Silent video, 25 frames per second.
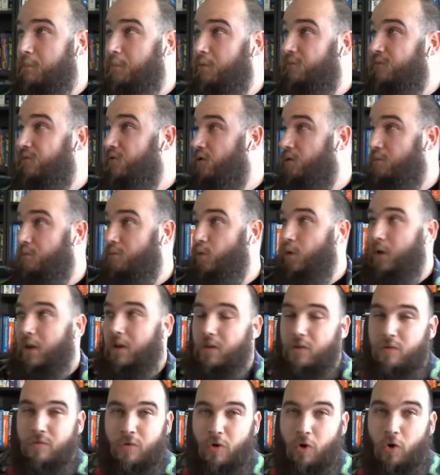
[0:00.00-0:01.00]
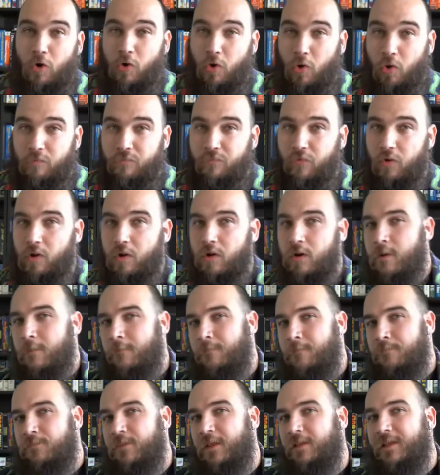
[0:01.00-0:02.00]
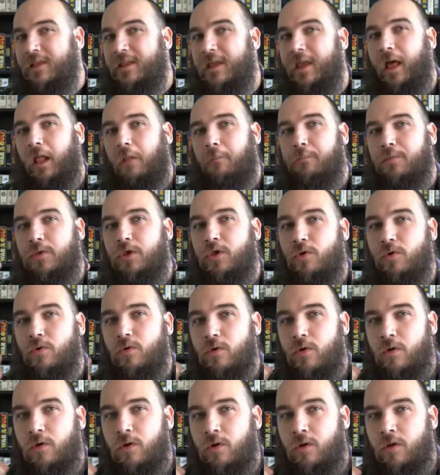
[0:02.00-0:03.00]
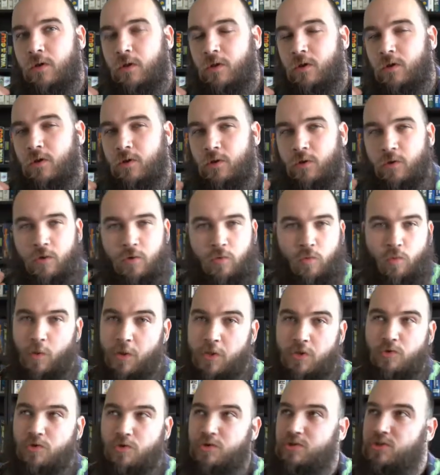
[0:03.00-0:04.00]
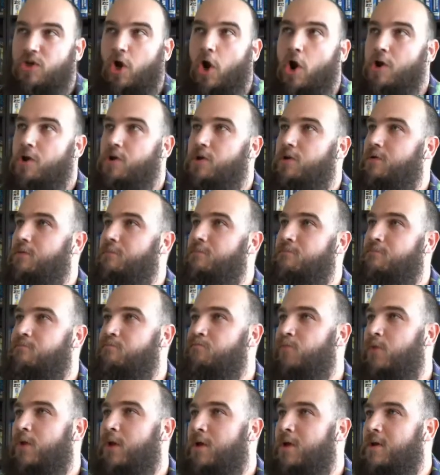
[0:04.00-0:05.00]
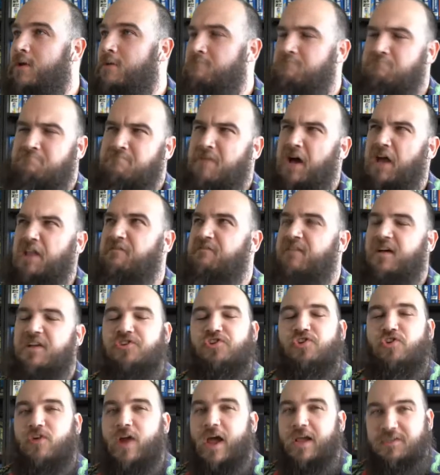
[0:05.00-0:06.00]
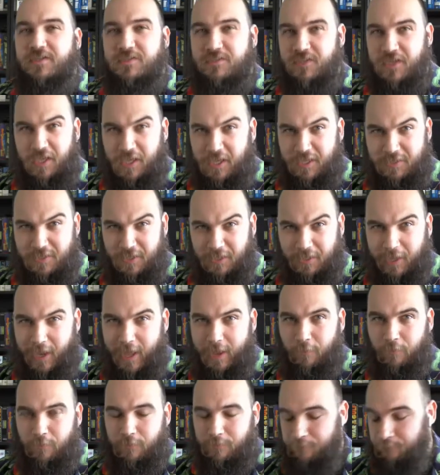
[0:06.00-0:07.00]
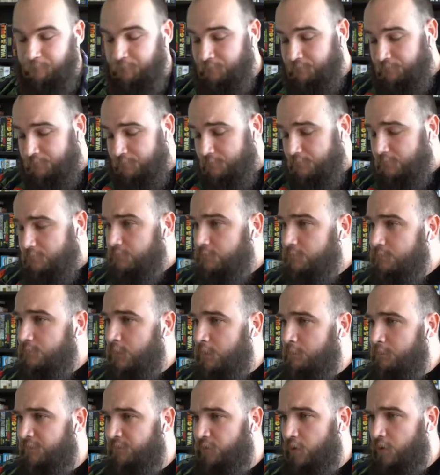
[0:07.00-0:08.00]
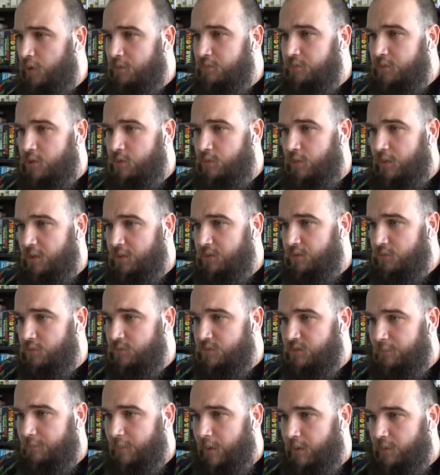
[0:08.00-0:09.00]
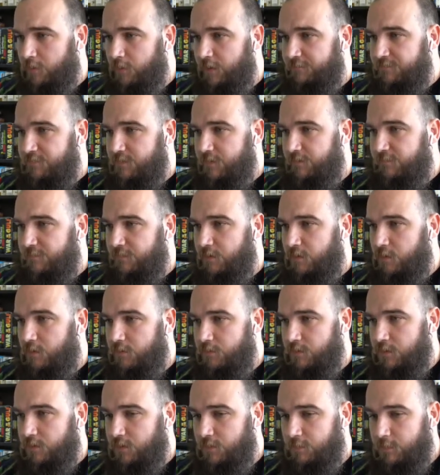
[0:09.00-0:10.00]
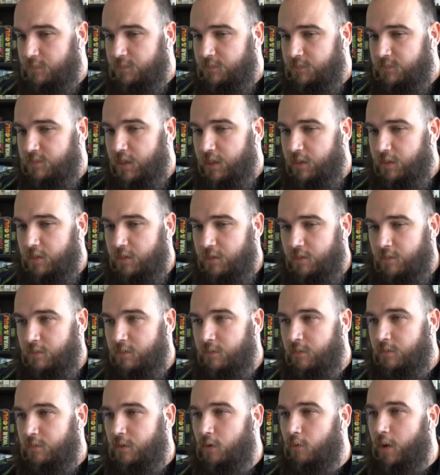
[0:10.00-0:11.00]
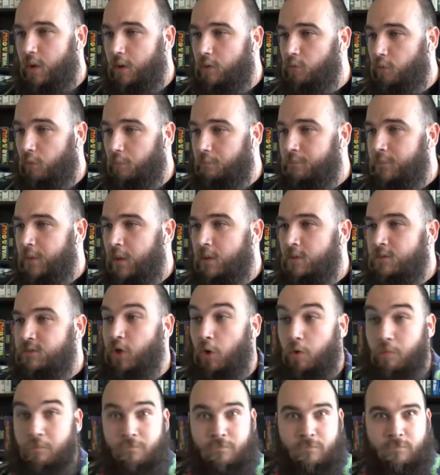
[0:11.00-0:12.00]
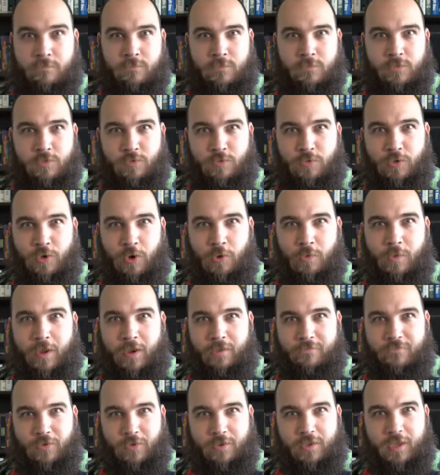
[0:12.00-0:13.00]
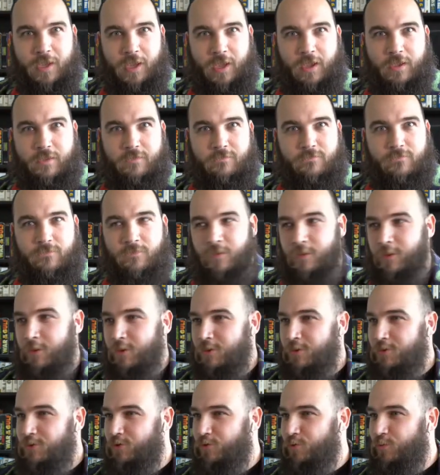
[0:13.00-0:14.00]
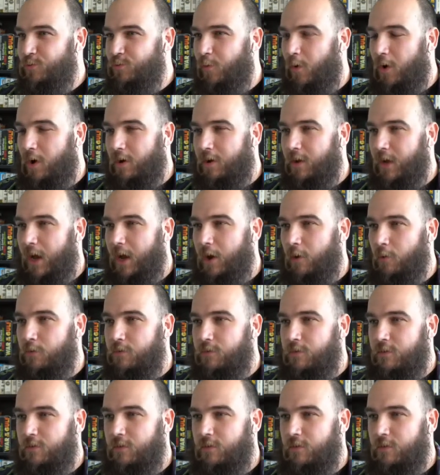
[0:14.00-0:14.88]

from, well, all over, that can help you when you start adventurizing in the cloud. Before I continue, I need to do some Minecraft stuff here. Just give me a second. Okay, cool. So you go out of your cave, you walk out,